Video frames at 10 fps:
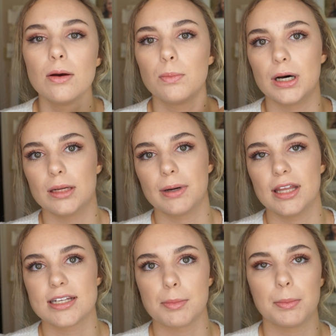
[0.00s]
but by
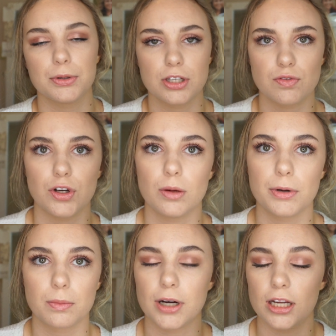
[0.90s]
the time I put this video up,
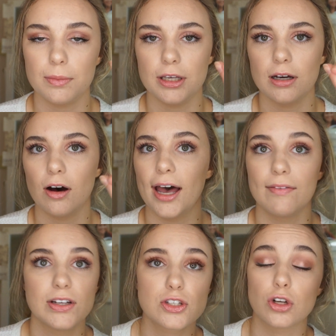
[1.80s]
I'll have it.